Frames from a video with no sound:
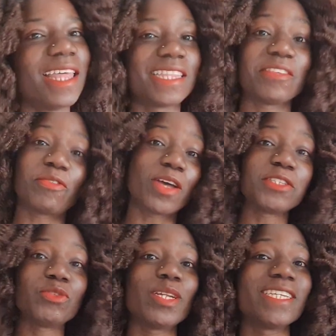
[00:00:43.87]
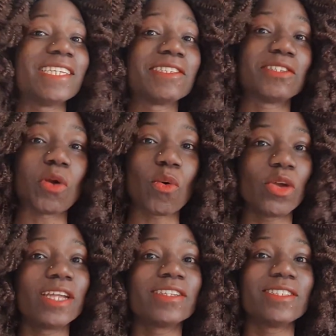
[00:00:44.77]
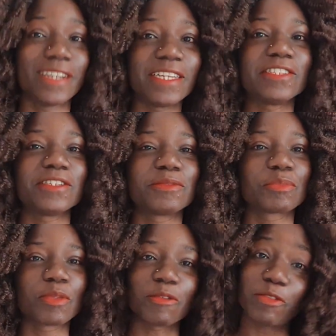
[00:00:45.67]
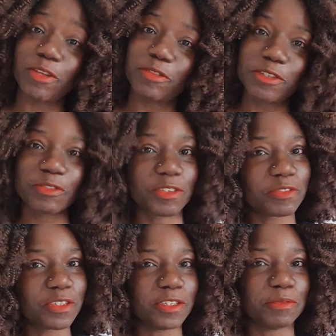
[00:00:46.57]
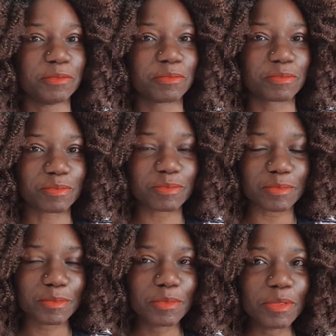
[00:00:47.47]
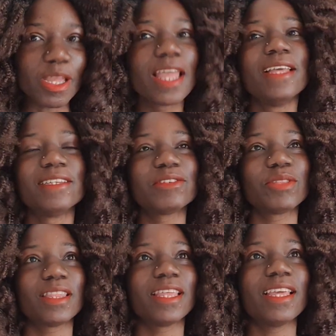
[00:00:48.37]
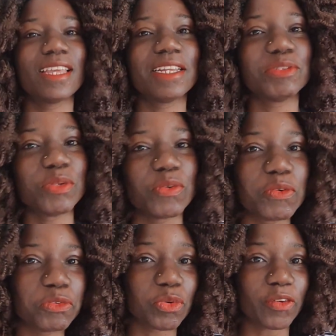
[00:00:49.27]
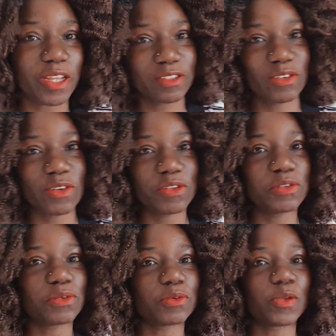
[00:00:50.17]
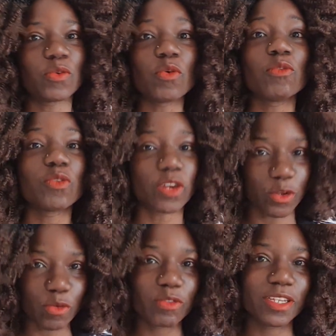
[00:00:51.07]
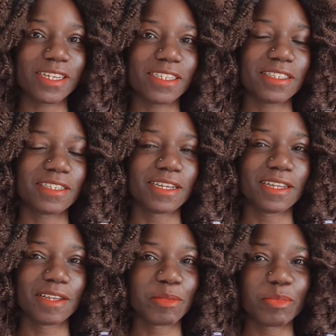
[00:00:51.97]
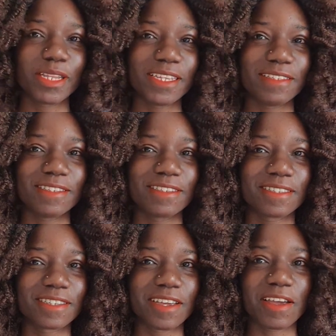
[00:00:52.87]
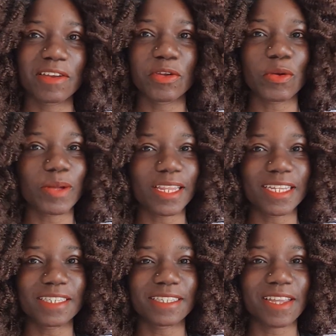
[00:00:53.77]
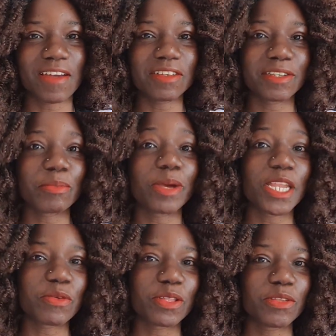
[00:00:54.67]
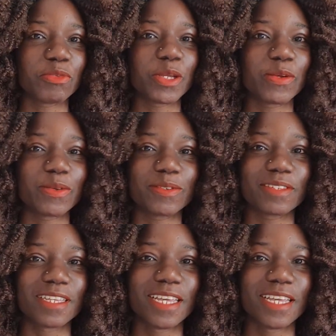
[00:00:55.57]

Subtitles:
the first one is going that 50-50. So the thing is, when you go to a restaurant or when you go for a coffee date, please carry your wallet, carry some money with you, because